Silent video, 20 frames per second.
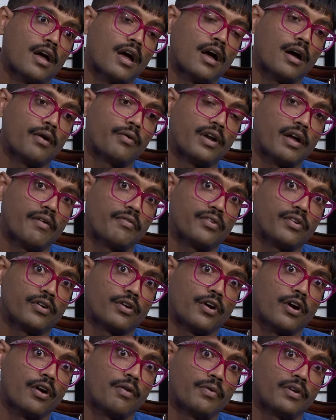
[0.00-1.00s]
I would have to
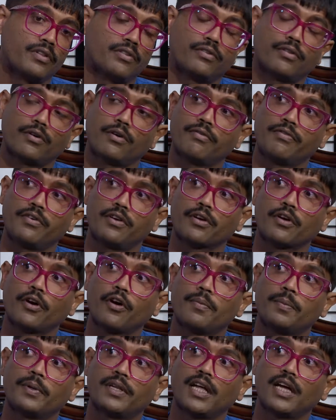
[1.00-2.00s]
go with Sofia
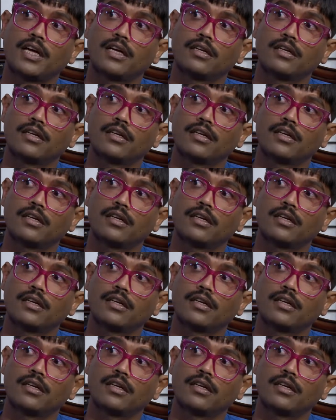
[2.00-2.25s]
Coppola.